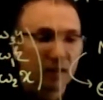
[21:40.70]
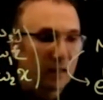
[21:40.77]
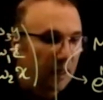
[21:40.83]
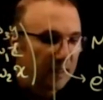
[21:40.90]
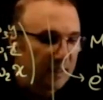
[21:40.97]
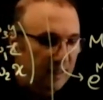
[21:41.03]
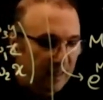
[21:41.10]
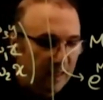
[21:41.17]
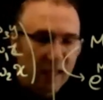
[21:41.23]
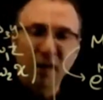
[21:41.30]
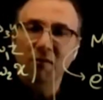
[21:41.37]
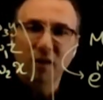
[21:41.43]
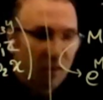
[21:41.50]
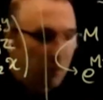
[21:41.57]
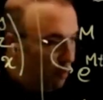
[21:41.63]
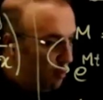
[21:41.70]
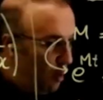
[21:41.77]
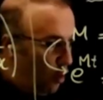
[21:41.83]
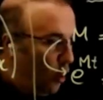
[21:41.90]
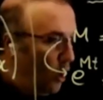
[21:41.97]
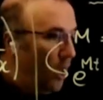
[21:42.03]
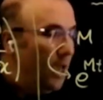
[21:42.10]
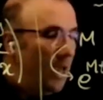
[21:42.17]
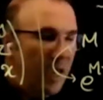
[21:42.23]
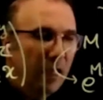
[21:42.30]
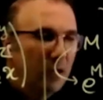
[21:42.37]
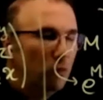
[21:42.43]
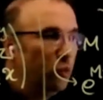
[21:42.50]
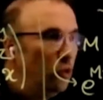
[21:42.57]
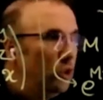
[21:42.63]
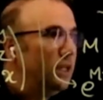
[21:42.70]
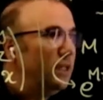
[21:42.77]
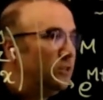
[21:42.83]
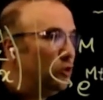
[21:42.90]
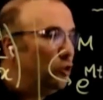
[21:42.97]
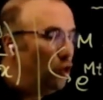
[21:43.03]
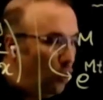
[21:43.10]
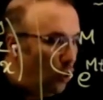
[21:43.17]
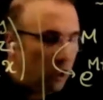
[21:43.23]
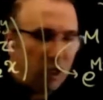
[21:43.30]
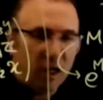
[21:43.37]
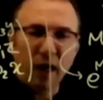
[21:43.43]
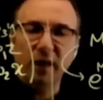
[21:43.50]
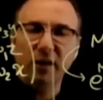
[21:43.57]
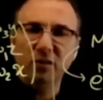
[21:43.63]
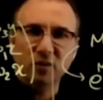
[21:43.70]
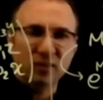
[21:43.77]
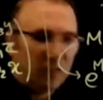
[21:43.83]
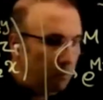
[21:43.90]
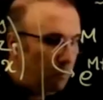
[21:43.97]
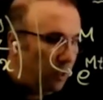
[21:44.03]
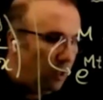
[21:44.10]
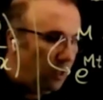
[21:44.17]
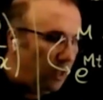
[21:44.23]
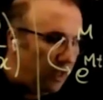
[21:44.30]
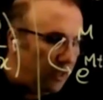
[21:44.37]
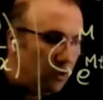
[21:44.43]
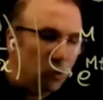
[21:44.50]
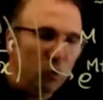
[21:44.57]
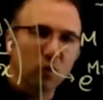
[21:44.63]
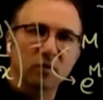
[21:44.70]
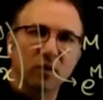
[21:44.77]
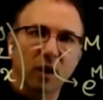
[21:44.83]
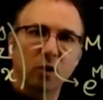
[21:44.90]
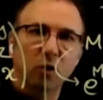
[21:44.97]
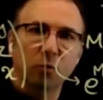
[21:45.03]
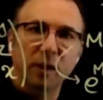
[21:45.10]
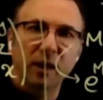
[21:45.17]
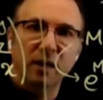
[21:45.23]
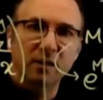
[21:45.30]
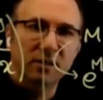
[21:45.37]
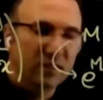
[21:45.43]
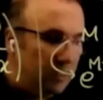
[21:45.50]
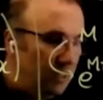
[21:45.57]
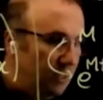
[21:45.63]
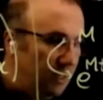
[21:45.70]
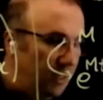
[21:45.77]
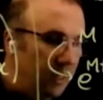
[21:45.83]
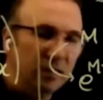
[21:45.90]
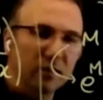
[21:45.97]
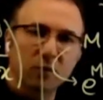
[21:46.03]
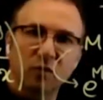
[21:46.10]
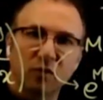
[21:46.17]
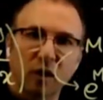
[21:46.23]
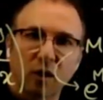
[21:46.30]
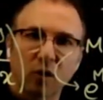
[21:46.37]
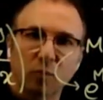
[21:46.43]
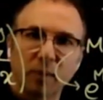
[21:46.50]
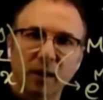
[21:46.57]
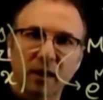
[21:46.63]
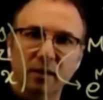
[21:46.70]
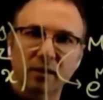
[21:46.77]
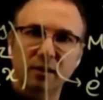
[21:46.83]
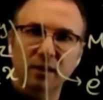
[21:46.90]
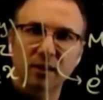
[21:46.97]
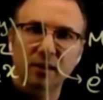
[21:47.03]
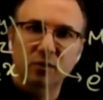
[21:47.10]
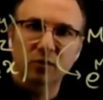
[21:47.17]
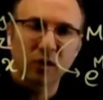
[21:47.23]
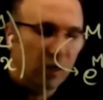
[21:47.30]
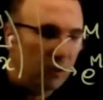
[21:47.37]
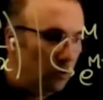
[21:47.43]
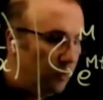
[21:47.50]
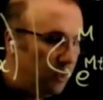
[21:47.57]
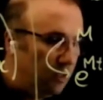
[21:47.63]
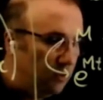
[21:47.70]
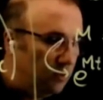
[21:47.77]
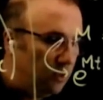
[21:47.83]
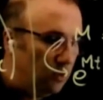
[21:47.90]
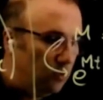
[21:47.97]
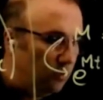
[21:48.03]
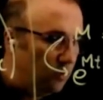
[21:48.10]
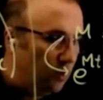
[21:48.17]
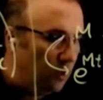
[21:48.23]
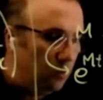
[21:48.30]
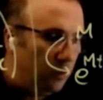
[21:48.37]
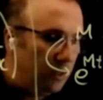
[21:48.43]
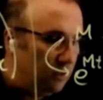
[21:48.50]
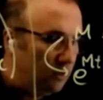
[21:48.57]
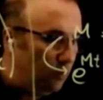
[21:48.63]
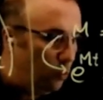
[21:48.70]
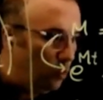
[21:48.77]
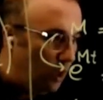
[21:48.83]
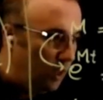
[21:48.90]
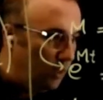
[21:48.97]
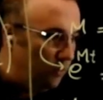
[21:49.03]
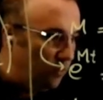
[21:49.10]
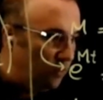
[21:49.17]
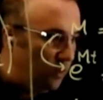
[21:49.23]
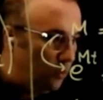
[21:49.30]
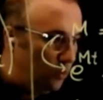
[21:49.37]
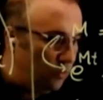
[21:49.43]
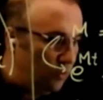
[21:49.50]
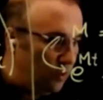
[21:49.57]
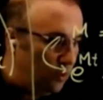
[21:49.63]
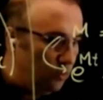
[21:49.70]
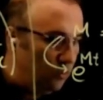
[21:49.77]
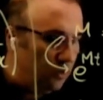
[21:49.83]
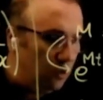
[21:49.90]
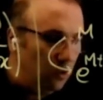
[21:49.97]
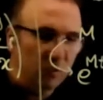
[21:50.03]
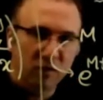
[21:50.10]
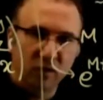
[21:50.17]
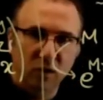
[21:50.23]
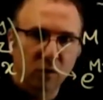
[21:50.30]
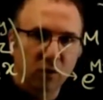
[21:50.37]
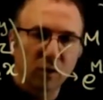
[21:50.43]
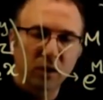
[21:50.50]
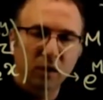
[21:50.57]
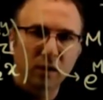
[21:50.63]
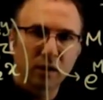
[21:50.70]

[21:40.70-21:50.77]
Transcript: like that, even though it wouldn't look like simple like cosine omega t, negative sine omega t, sine omega t, cosine omega t, 1, 0, 0, 0, 0.